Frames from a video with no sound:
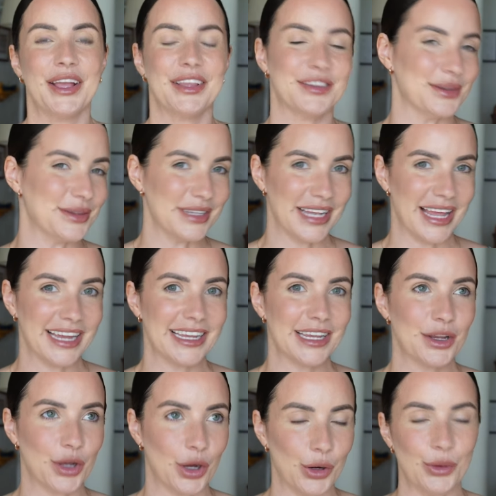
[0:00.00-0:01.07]
So Ylang
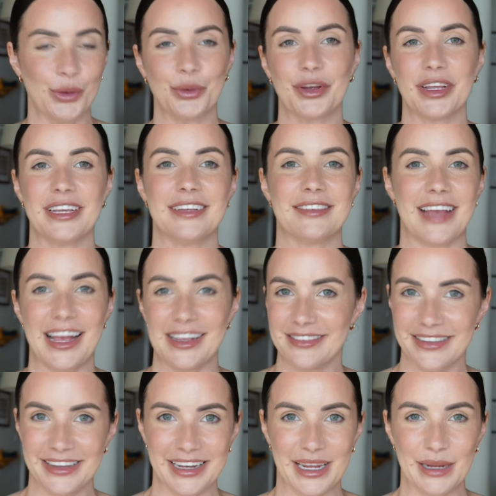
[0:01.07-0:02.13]
in Gold is, as
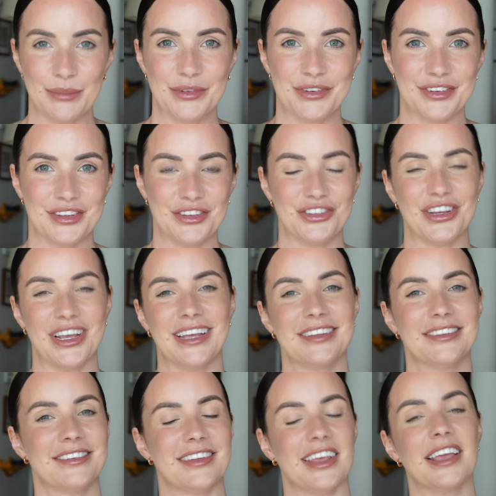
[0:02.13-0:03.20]
the name
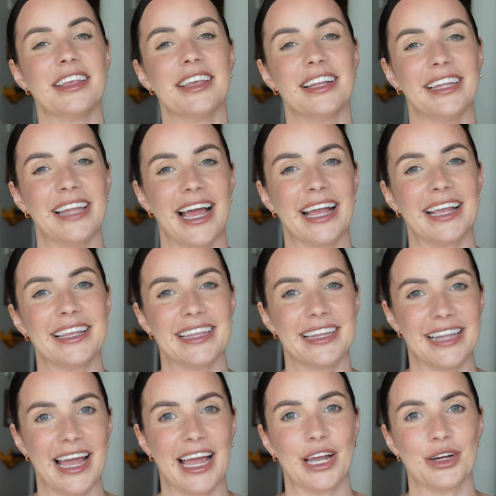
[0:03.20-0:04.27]
suggests, a
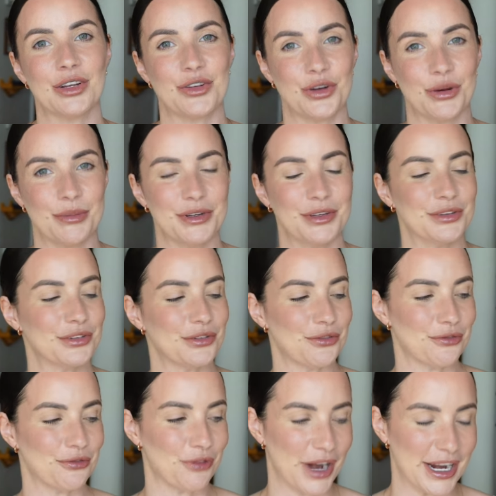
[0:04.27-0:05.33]
Ylang dominant
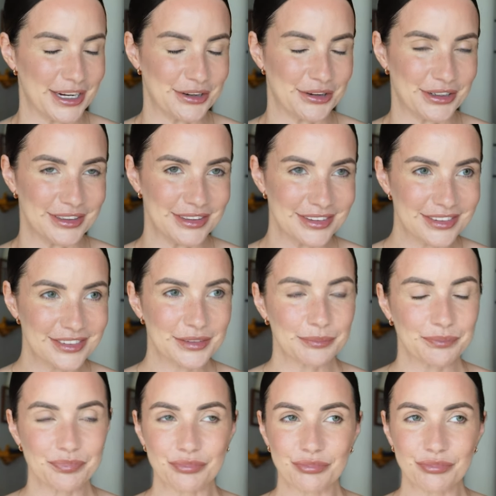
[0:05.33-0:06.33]
fragrance.